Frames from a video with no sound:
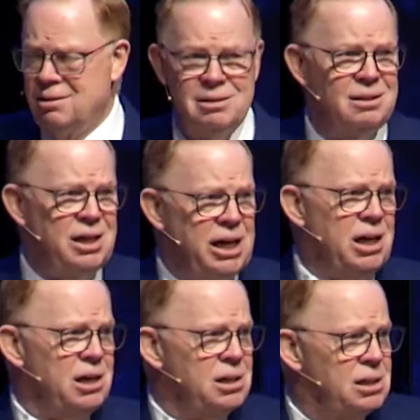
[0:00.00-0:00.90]

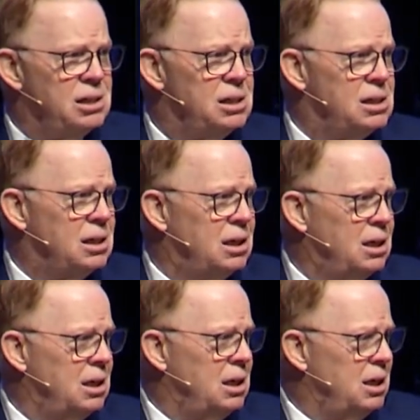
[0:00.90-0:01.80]
This
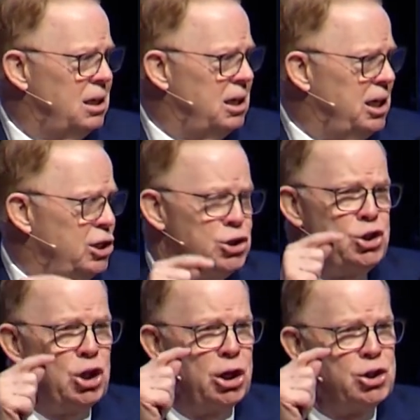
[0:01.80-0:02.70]
is
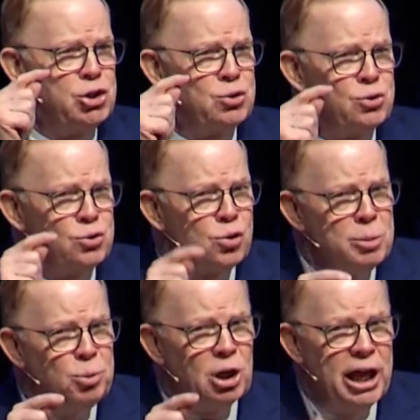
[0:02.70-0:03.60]
just
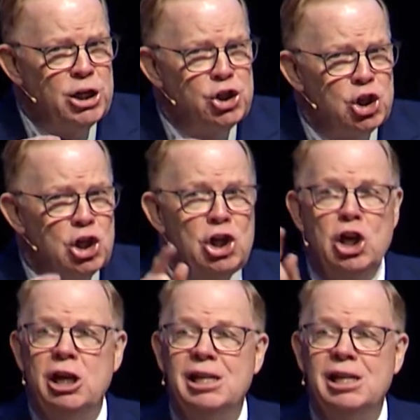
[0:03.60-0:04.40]
tribulations